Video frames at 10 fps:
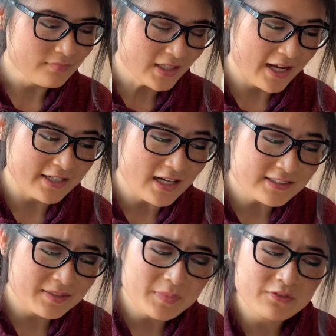I got
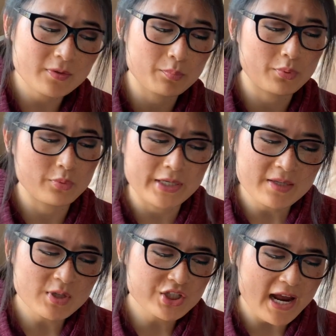something from pretty
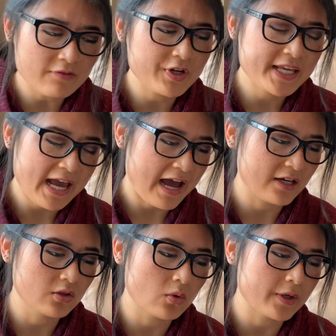much every
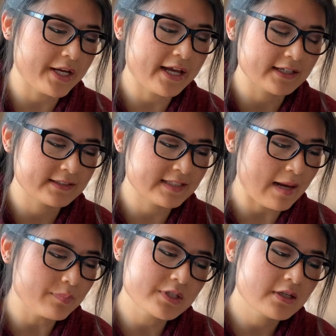category
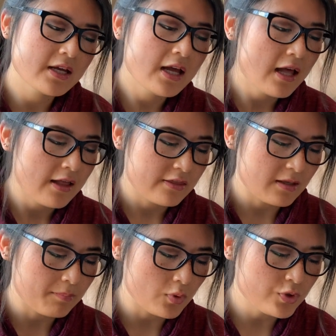except the
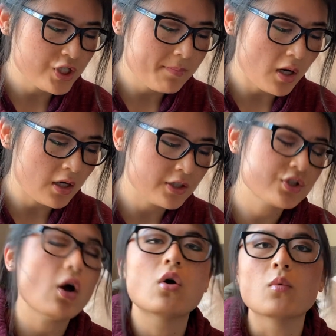bougie bars.
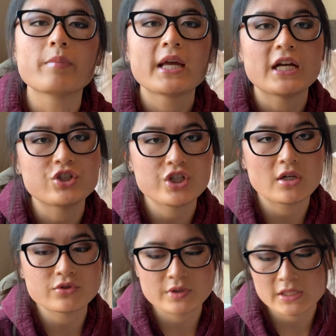Oh, and she
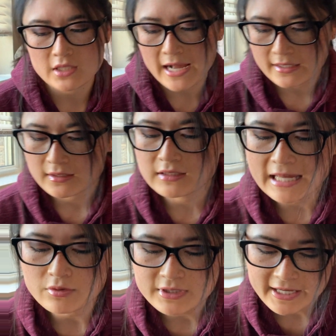also did
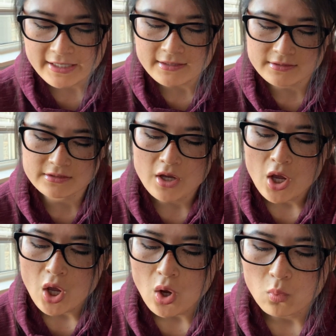cloud cakes,
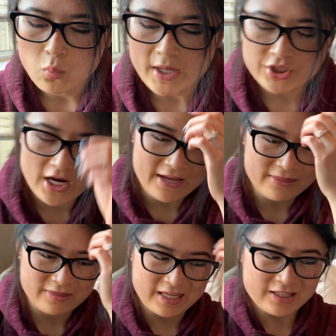which I
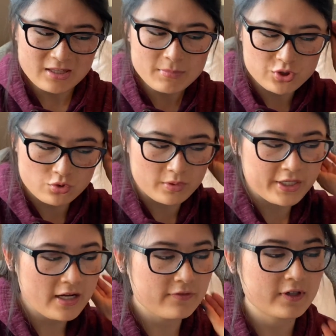think the
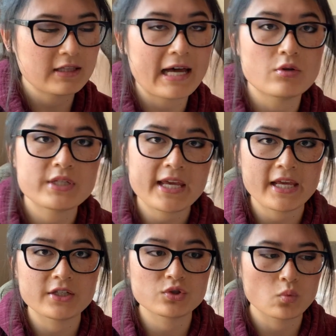majority of cloud
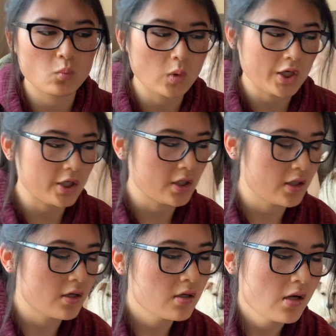cakes were